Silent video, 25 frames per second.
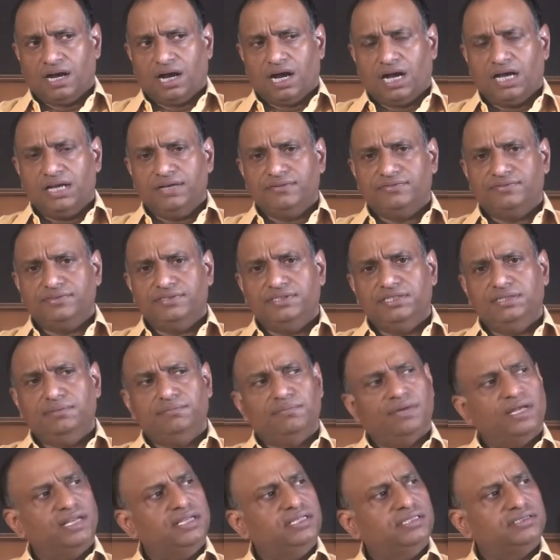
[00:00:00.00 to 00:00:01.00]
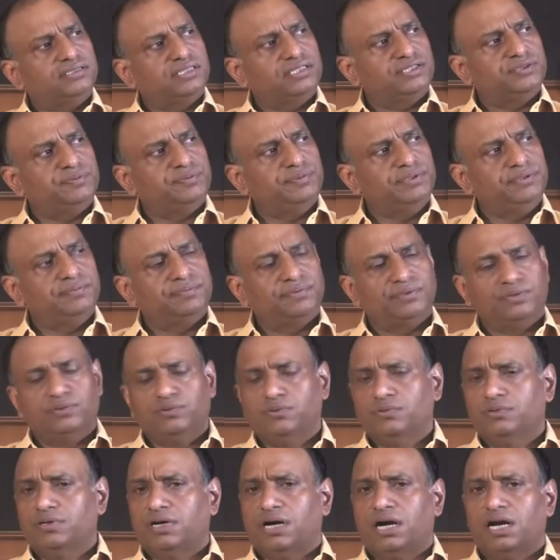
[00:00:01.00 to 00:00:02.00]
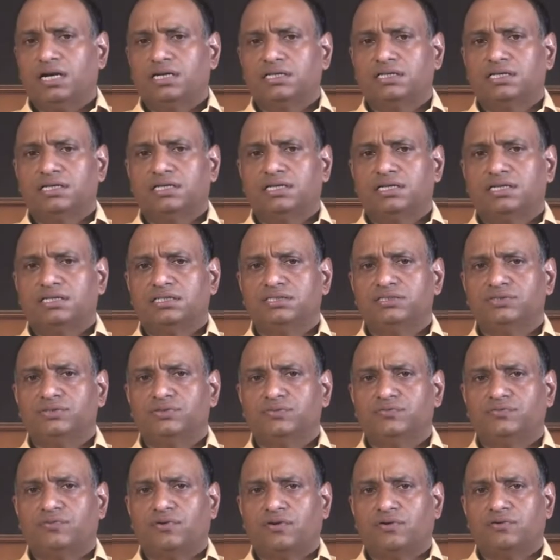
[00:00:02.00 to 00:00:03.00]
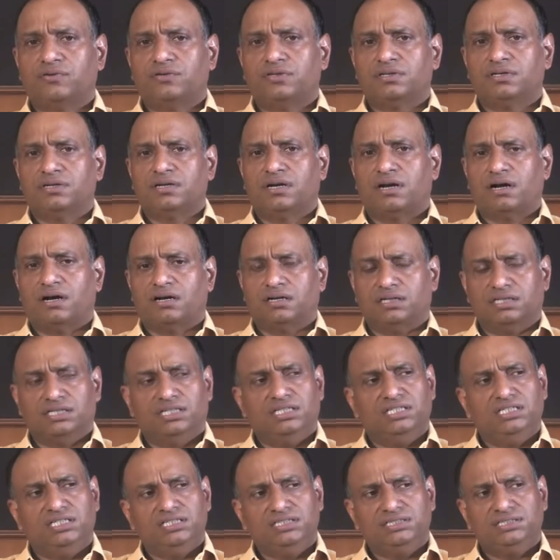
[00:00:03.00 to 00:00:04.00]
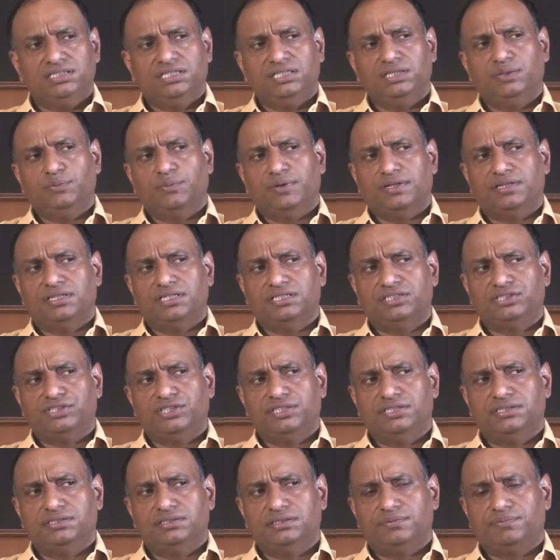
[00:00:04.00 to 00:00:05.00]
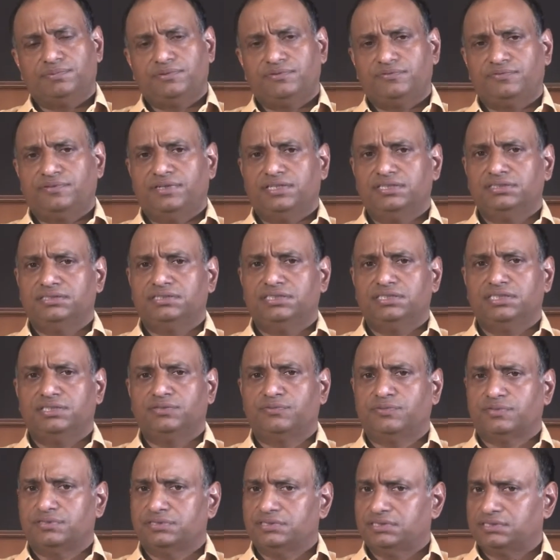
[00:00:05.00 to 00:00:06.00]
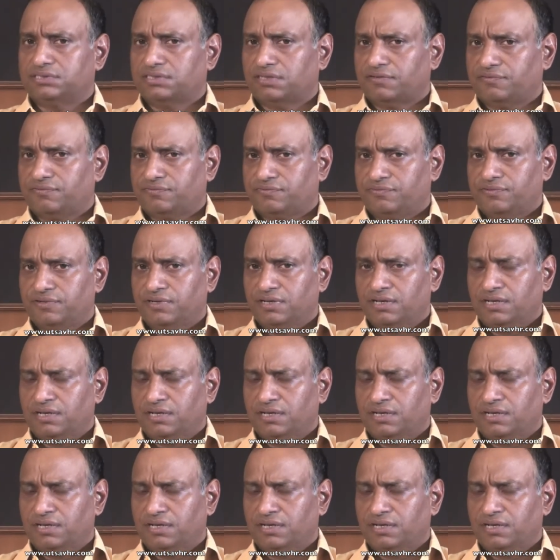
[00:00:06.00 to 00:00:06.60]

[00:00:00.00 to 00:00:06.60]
I have seen many such people who had the courage to follow their heart. Initially, when they changed their profession, it was a tough